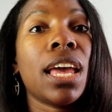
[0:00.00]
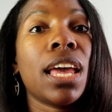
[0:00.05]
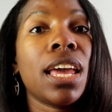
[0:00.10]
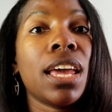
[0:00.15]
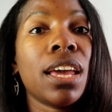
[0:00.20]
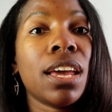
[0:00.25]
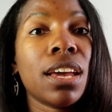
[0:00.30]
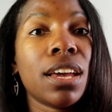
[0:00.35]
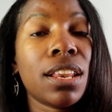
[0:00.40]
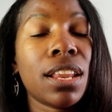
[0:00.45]

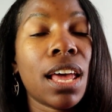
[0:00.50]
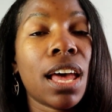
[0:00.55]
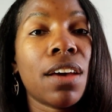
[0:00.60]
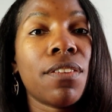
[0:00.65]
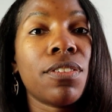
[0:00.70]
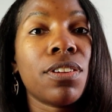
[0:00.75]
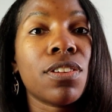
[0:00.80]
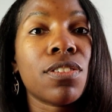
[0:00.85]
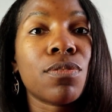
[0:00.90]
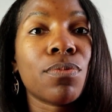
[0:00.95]
and
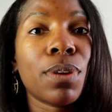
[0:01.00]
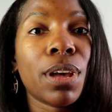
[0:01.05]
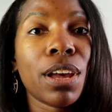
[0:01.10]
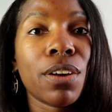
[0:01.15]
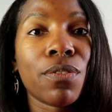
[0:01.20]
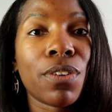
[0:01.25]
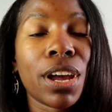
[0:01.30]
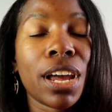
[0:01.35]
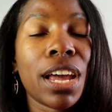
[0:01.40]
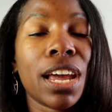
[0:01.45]
having a
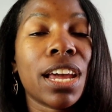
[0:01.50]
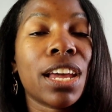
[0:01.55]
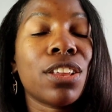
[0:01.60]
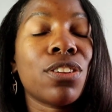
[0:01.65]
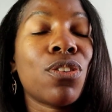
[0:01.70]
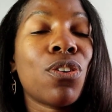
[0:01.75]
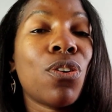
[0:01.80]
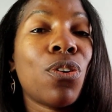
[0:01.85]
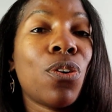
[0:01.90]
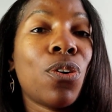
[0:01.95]
sweat rag
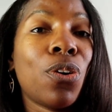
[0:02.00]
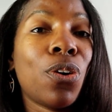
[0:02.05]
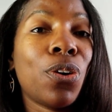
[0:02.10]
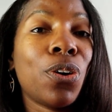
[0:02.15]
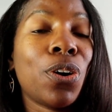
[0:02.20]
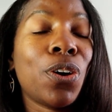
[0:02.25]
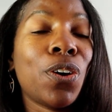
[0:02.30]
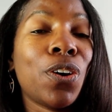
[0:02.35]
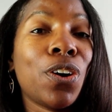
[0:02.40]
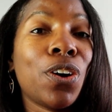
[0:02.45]
and
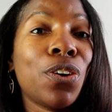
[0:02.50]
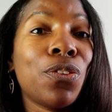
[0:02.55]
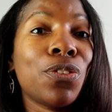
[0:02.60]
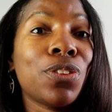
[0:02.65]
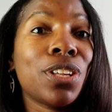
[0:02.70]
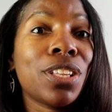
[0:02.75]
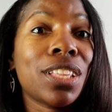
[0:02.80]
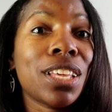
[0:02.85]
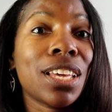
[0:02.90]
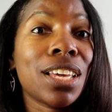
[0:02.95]
all
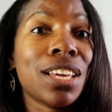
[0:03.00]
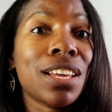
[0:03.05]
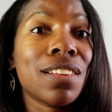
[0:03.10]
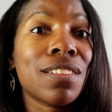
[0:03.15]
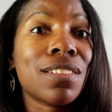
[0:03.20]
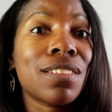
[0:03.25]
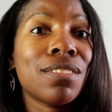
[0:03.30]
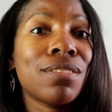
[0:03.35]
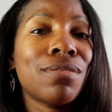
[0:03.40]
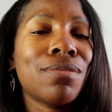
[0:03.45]
of the
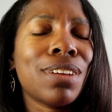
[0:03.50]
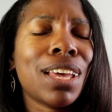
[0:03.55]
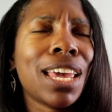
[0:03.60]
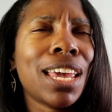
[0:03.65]
things.